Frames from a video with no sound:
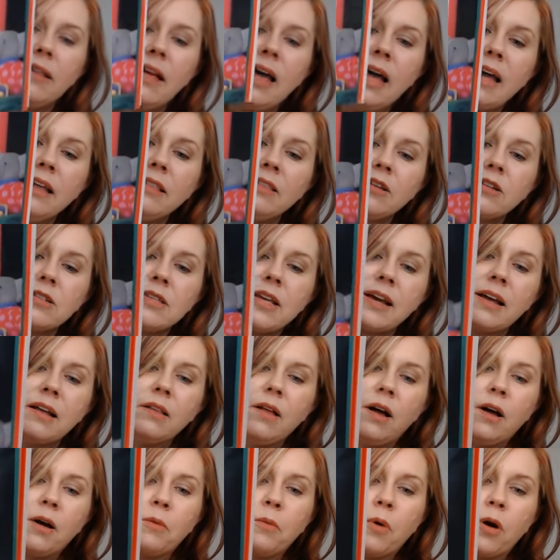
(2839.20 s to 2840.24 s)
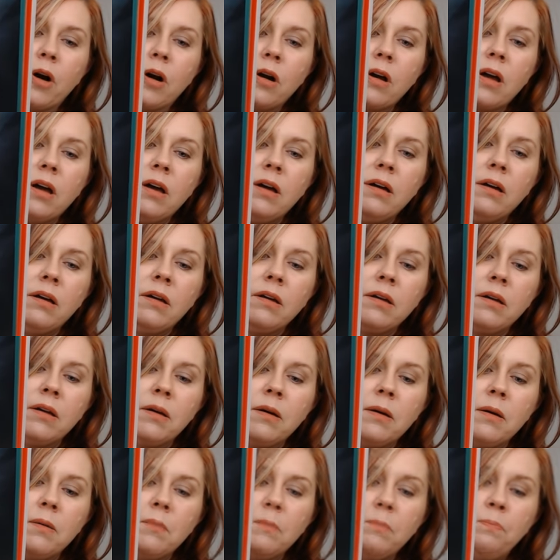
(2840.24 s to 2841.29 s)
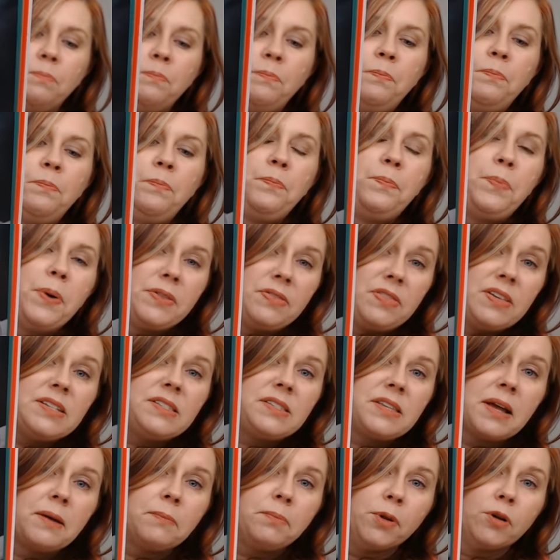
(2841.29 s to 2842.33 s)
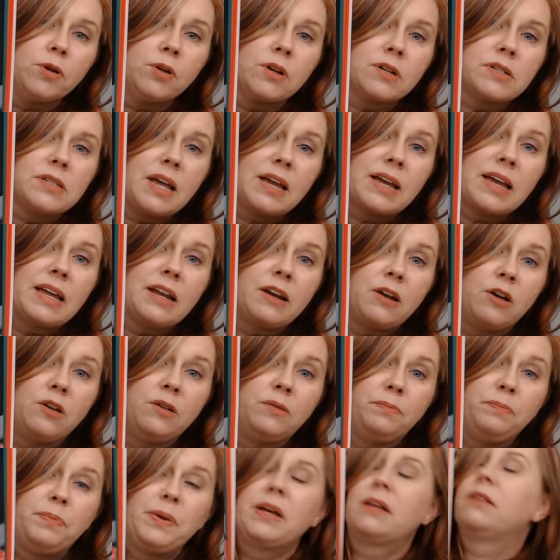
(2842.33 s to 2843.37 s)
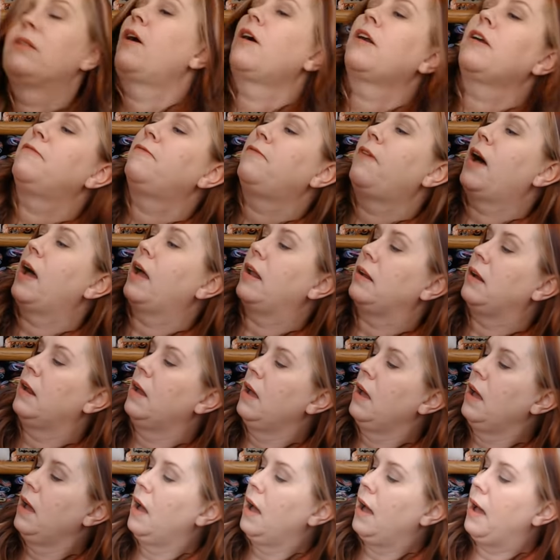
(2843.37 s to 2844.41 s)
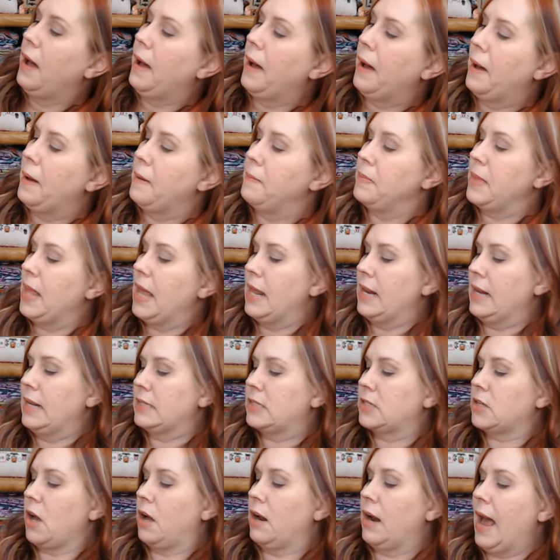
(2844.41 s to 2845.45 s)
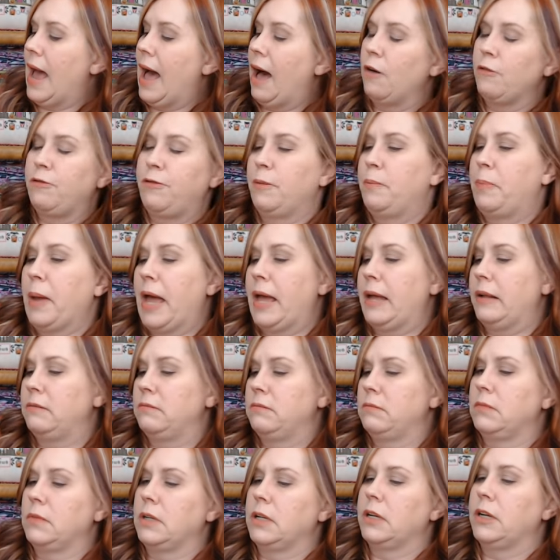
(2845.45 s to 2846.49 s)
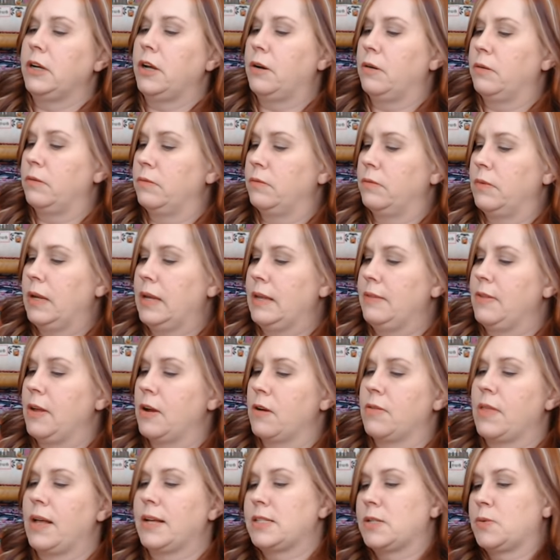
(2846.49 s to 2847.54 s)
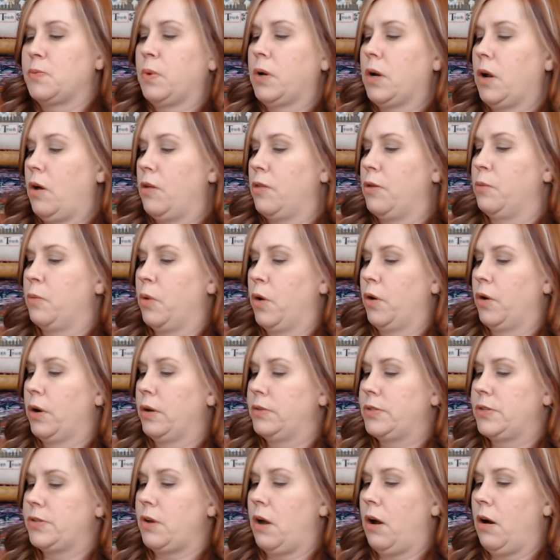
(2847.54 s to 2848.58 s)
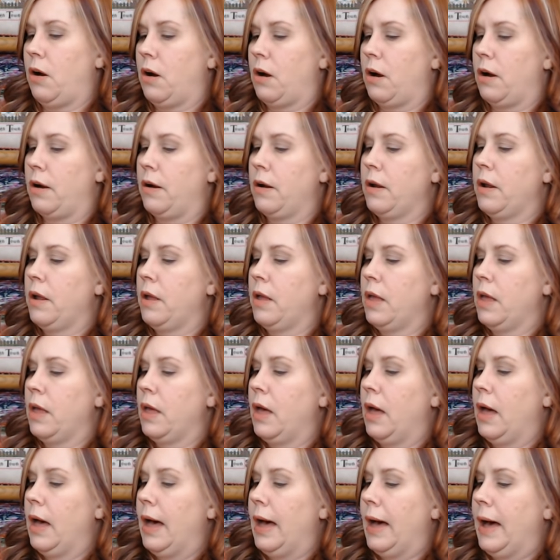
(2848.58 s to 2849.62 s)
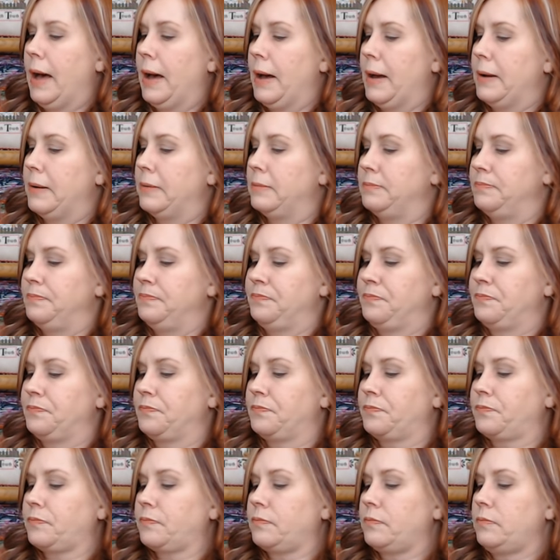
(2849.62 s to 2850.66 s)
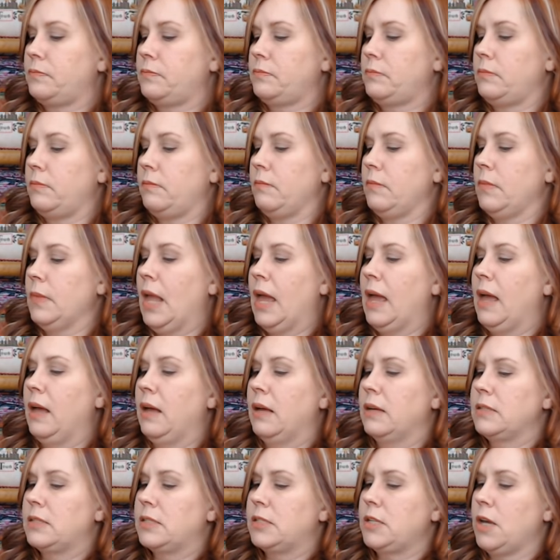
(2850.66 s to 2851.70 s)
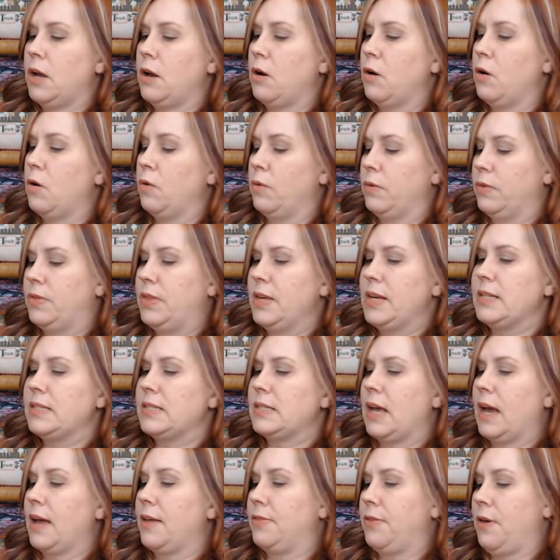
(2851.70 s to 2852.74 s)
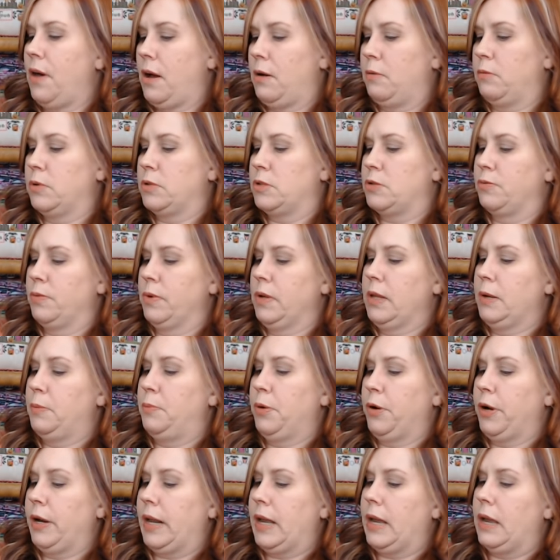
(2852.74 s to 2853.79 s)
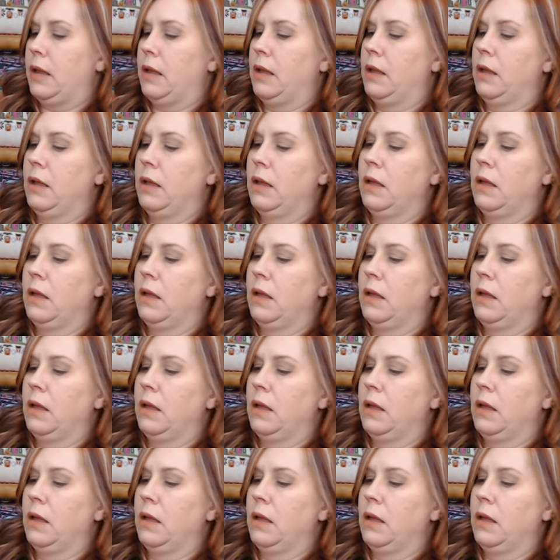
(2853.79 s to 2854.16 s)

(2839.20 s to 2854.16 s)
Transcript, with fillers: it looks like a lot of work, but this sampler looks like it would be a lot of fun. Um, and it's got an alphabet, you know, in there. That's what all the words are. Um, so this I thought was really pretty.